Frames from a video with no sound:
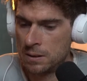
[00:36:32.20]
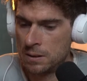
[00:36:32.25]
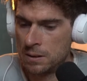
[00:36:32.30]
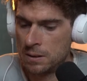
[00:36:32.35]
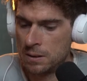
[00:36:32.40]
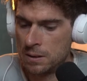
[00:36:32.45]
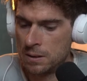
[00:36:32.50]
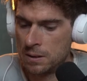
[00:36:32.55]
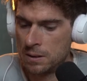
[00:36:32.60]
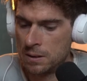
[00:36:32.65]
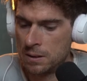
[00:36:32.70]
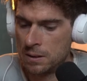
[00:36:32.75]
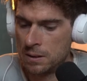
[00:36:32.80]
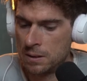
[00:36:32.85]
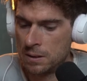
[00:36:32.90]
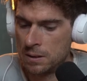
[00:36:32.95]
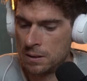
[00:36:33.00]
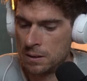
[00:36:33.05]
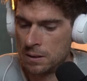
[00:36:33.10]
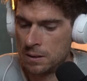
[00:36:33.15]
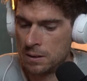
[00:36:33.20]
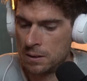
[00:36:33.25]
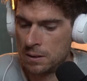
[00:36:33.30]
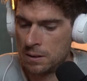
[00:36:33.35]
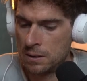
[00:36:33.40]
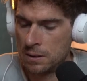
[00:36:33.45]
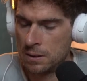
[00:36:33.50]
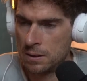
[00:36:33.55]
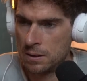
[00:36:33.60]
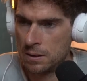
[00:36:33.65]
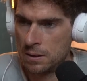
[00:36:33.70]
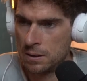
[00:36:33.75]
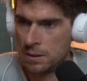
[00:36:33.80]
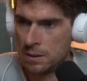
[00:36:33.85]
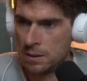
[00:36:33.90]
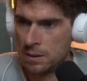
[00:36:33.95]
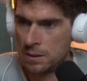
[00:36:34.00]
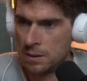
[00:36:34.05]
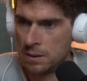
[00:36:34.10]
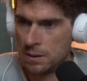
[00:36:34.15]

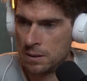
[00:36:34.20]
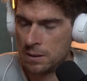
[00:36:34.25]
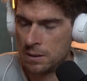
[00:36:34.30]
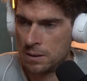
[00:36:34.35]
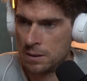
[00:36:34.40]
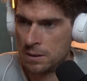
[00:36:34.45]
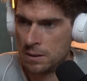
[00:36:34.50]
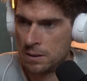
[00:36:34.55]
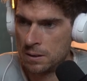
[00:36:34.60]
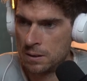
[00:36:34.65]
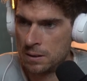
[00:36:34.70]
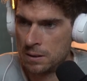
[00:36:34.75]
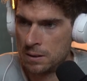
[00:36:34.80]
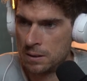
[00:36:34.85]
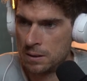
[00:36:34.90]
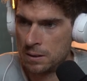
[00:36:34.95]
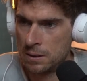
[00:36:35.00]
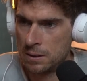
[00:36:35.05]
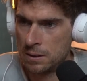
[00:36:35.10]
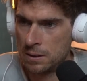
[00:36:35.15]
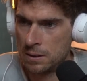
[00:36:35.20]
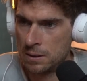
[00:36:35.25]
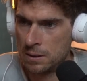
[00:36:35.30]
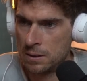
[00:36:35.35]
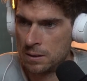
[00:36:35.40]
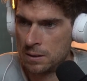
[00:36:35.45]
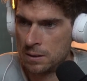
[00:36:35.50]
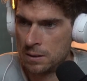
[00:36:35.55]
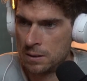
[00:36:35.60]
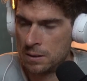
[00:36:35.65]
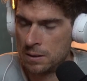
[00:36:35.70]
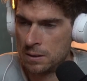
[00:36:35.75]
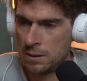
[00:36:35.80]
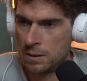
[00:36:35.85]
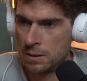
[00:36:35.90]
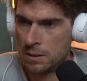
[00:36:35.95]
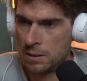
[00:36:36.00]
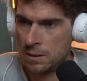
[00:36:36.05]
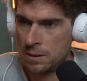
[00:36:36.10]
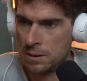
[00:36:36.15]

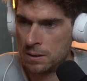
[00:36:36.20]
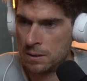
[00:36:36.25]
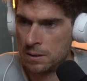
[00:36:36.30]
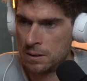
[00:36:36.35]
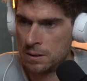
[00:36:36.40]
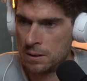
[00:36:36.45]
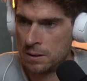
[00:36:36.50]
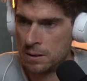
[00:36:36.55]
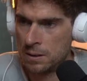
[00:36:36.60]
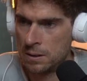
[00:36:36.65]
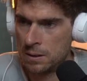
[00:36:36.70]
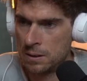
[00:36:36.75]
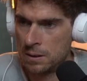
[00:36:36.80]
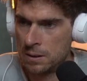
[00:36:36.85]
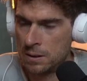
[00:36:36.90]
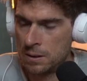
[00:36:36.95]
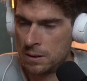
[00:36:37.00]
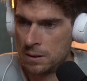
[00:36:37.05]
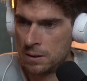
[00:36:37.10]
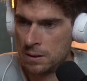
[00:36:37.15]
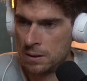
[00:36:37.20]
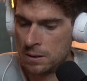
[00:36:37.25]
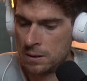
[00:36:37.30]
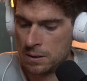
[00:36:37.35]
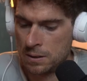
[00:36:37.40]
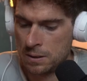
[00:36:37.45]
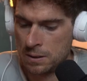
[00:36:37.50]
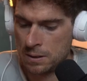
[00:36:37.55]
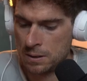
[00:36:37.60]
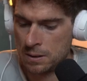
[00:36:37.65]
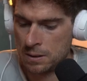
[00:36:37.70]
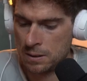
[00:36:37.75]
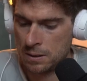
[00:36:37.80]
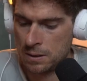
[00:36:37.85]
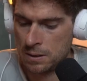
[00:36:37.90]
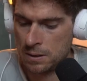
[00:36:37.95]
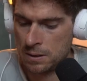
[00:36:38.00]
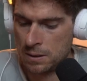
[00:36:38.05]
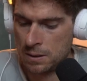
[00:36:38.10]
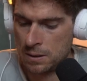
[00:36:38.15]

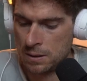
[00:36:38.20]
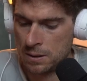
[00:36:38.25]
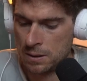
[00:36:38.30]
[no speech]